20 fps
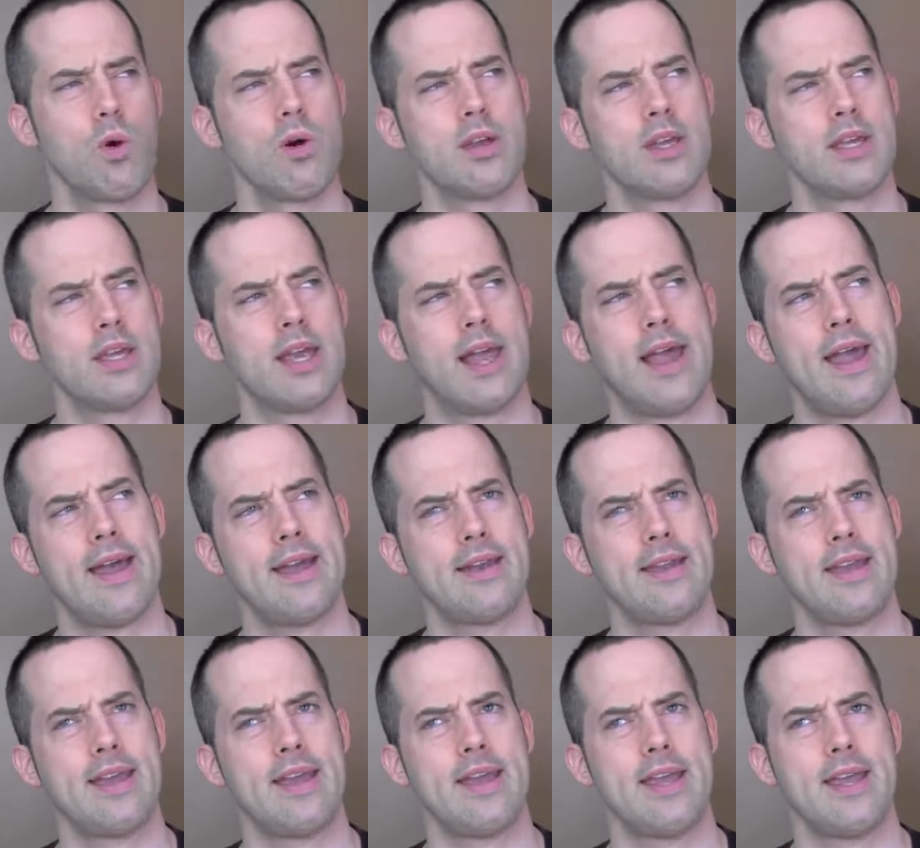working
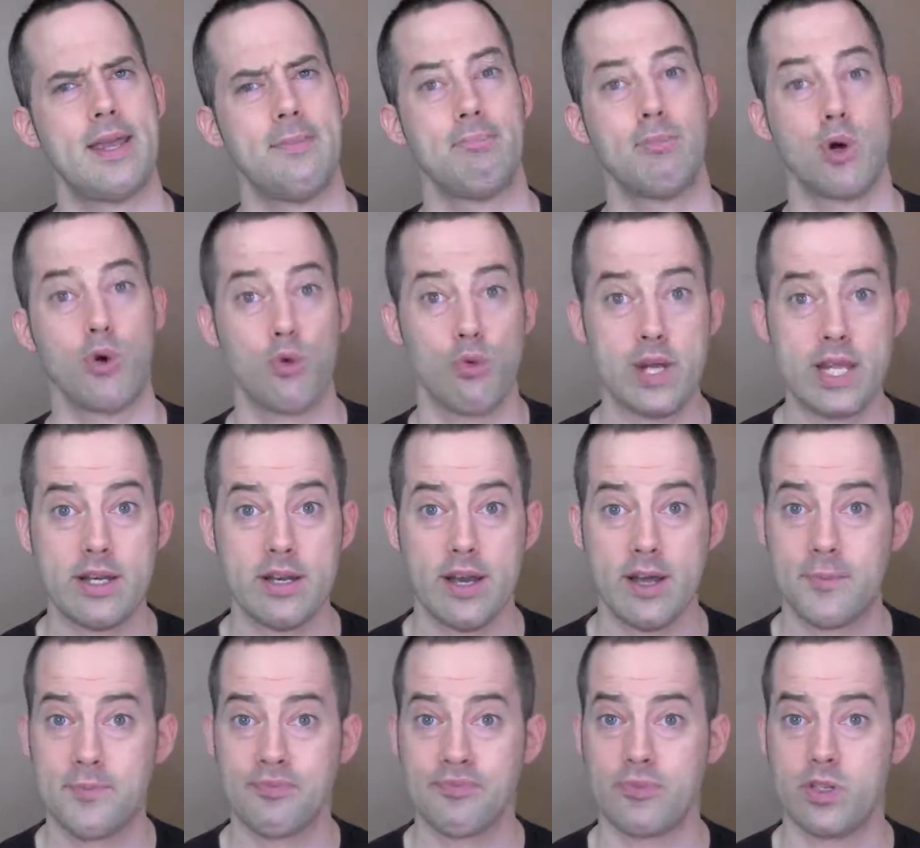at a
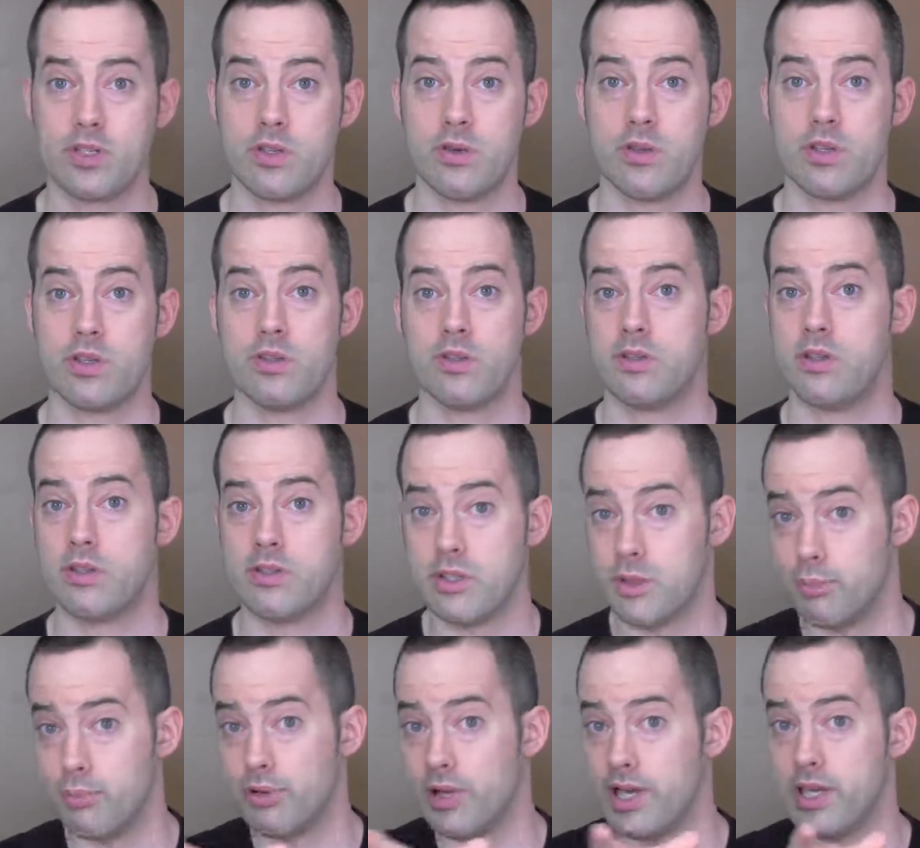marina so this is
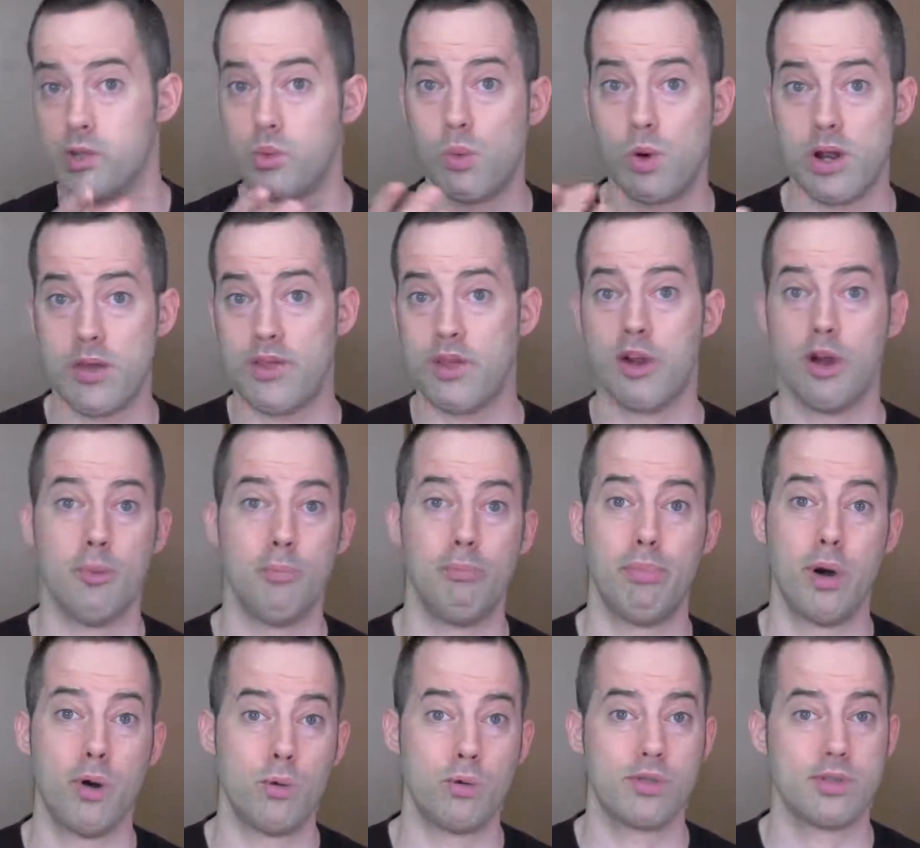just a place where there are
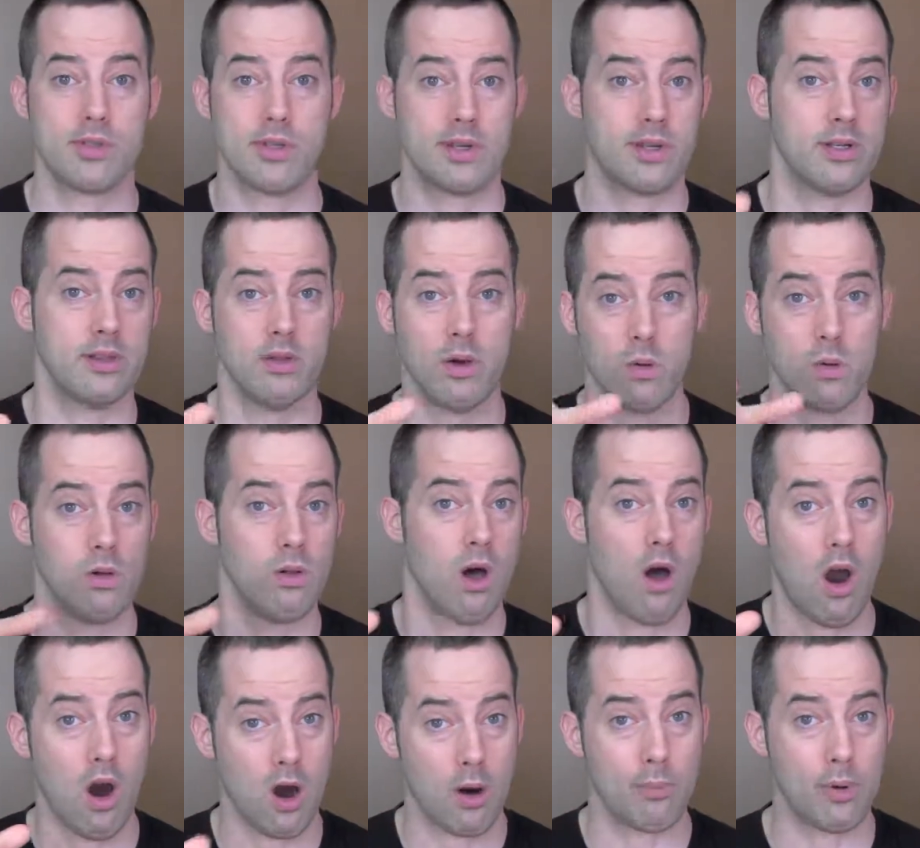boats, like a local
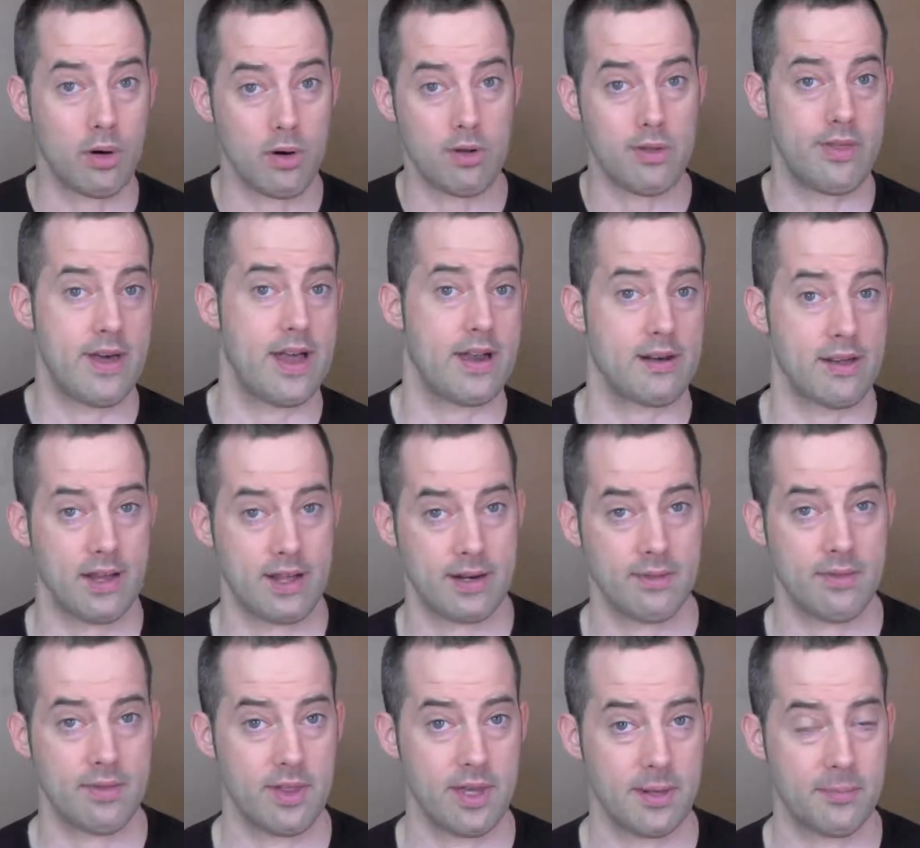harbor, that
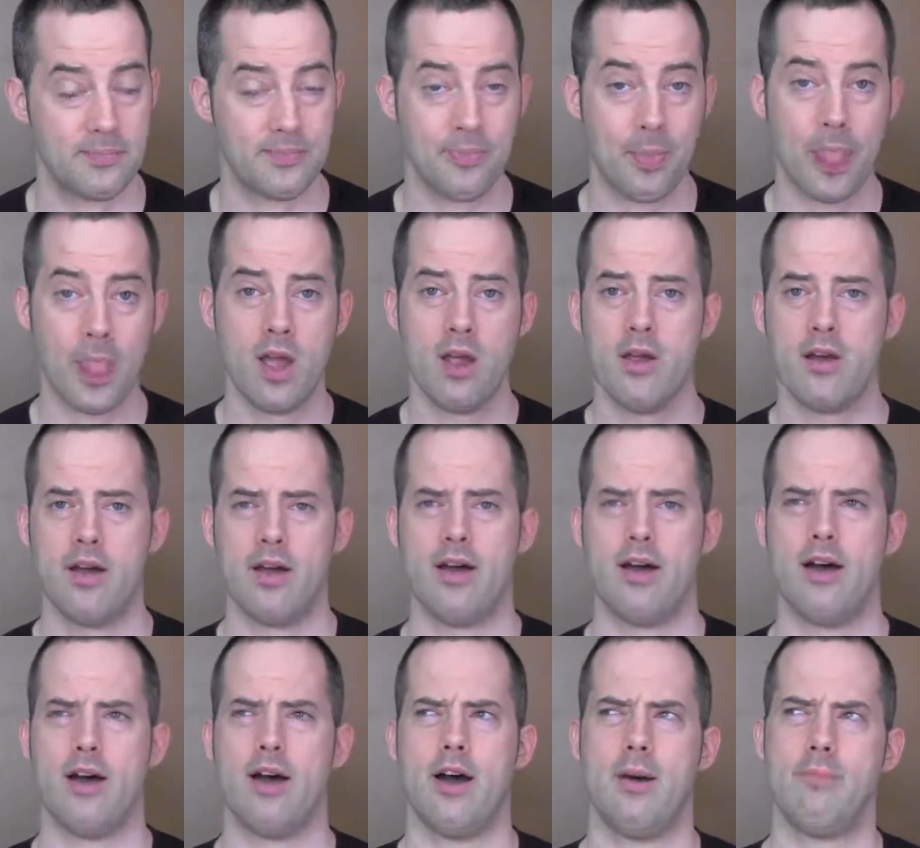kind of thing.
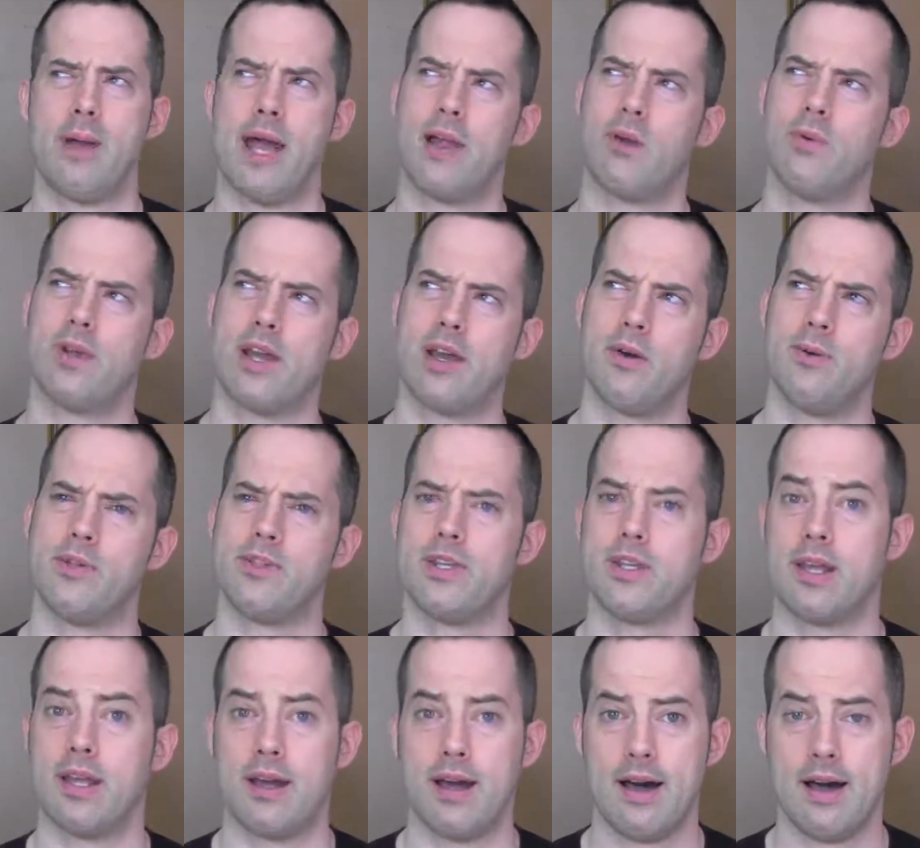Uh, back when I was
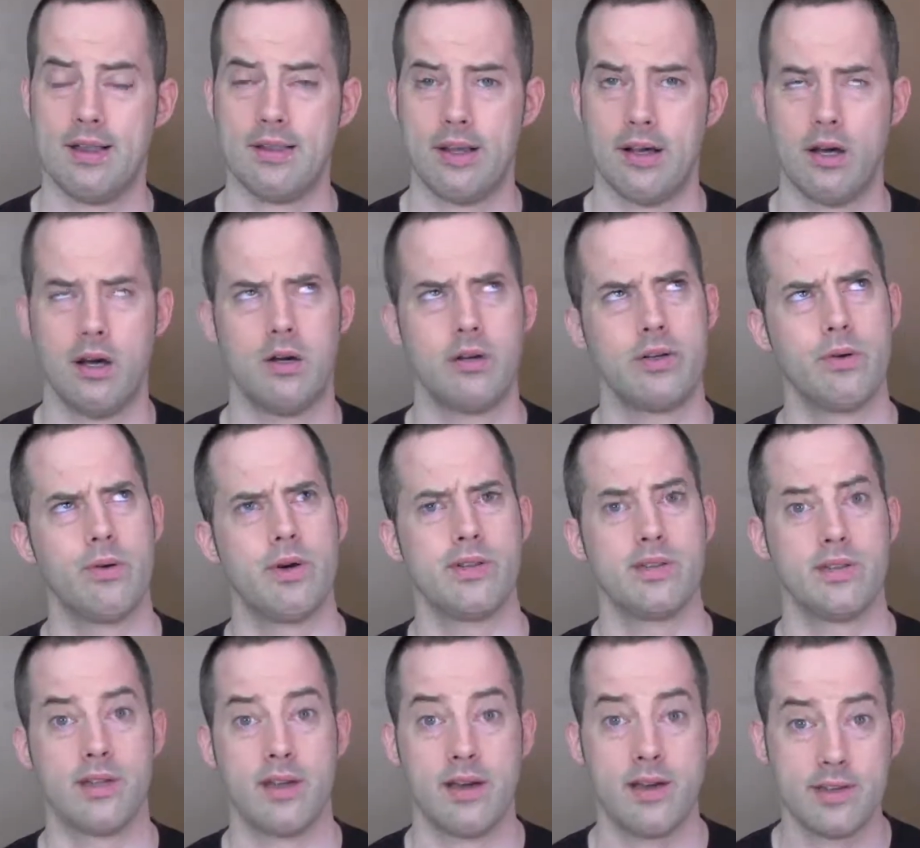in college, uh, no, I
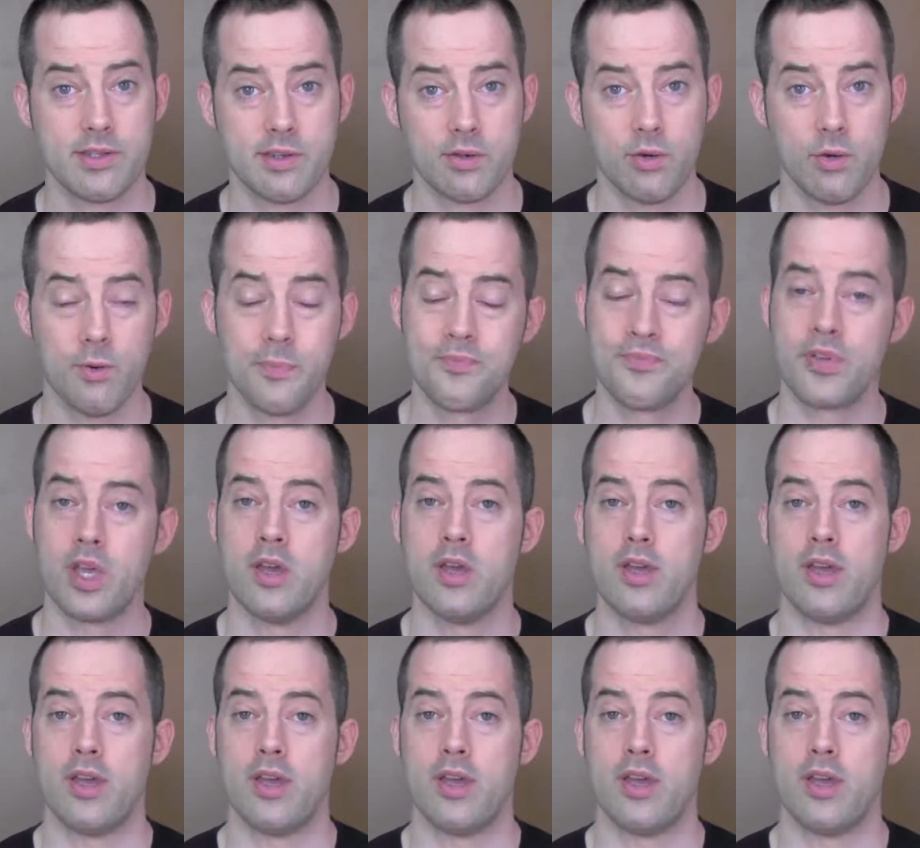was in high school,